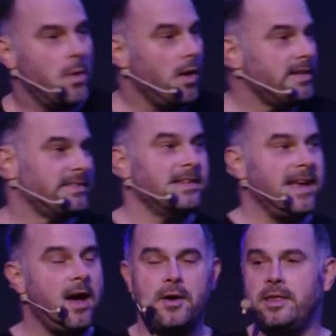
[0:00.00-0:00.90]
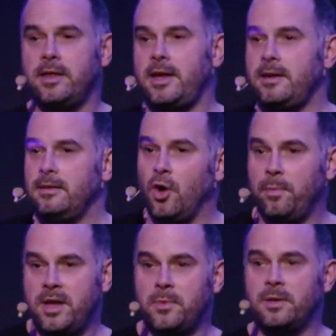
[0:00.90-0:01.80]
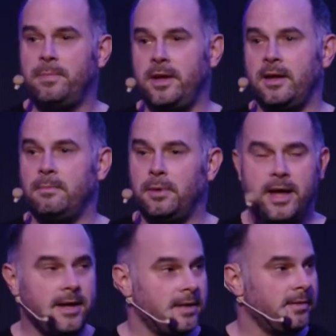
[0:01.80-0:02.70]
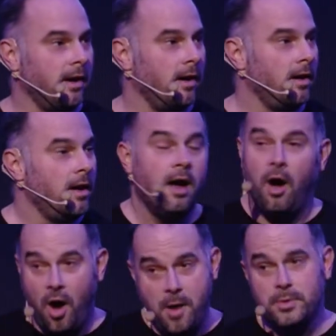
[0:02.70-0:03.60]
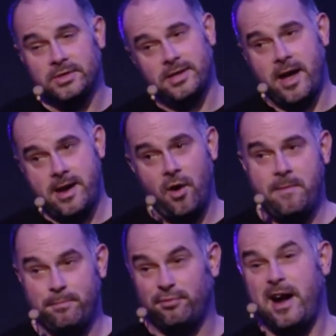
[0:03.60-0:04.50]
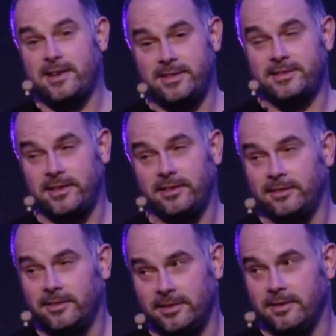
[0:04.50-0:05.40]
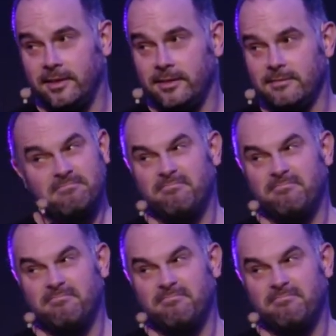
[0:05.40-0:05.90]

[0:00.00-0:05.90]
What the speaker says: When I sit out in the lobby with a beer playing guitar, I would say I'm practicing guitar.